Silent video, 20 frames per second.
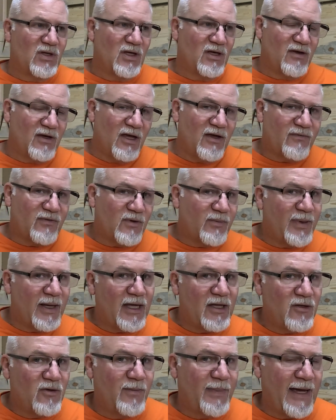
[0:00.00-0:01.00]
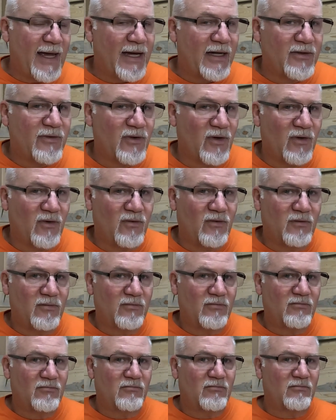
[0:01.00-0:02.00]
If they're paying you back, though,
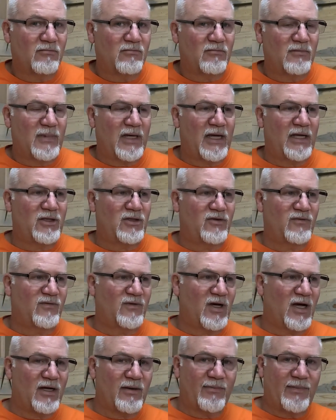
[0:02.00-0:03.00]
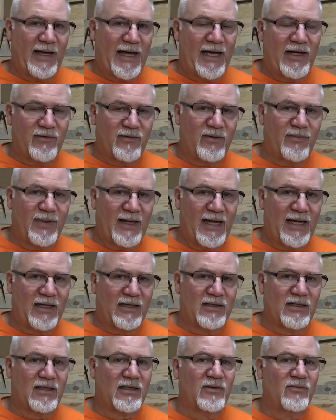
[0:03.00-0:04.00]
and you've got a battery
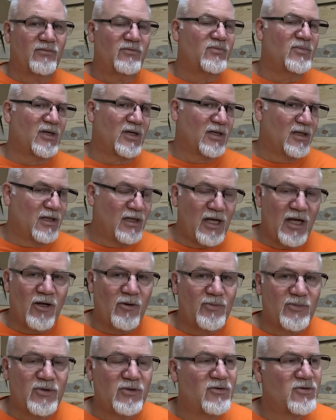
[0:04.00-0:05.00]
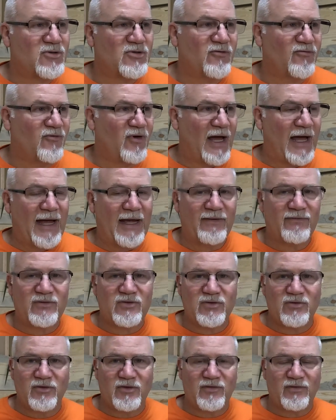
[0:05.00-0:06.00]
bank that can help you survive
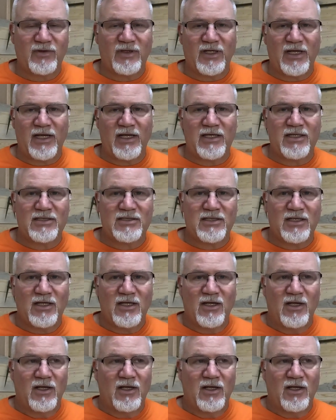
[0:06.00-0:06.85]
2 or 3 days